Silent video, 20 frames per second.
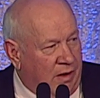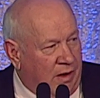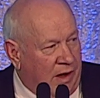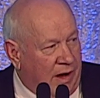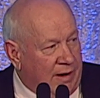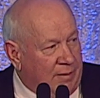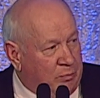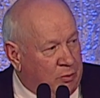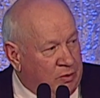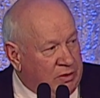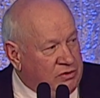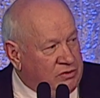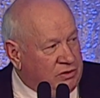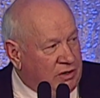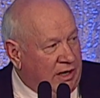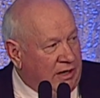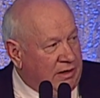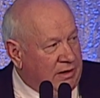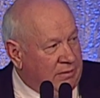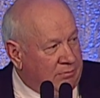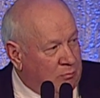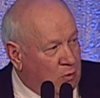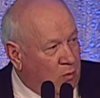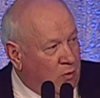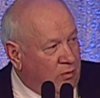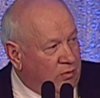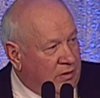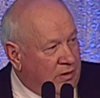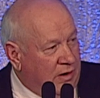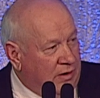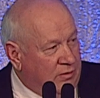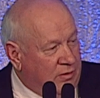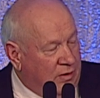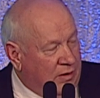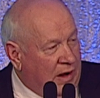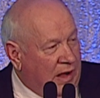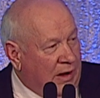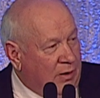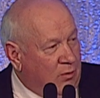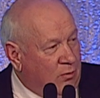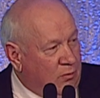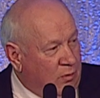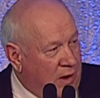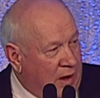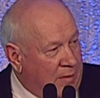I appreciated more than I did. I don't know